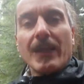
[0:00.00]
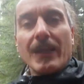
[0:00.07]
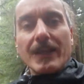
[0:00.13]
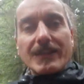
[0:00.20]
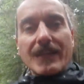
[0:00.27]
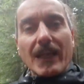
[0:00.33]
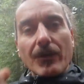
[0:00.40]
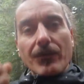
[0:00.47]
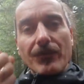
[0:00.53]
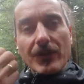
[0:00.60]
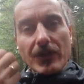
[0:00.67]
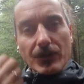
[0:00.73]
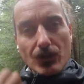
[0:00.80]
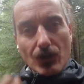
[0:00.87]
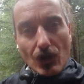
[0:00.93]
is that it
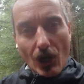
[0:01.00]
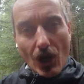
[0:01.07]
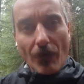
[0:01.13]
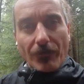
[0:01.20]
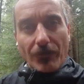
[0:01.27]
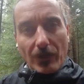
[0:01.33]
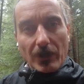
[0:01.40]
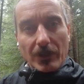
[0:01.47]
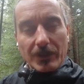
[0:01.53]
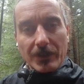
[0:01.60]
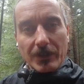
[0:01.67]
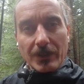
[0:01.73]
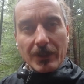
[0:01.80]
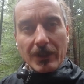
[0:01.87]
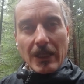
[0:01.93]
feels awful
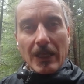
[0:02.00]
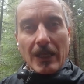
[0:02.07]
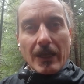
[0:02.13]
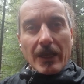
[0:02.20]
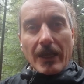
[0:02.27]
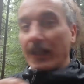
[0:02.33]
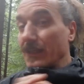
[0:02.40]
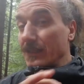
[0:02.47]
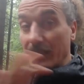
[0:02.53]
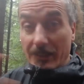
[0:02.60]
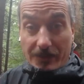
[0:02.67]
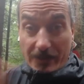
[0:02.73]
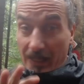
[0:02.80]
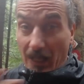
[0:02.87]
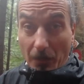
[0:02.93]
and it
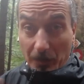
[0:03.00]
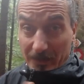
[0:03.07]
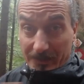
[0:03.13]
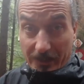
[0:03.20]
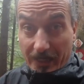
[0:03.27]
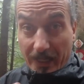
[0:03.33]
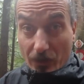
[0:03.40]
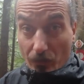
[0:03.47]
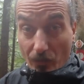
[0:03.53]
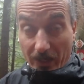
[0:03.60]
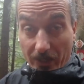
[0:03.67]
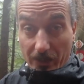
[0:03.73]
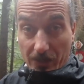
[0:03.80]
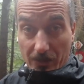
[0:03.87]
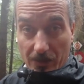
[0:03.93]
doesn't help us in any
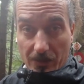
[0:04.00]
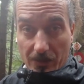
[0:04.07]
way.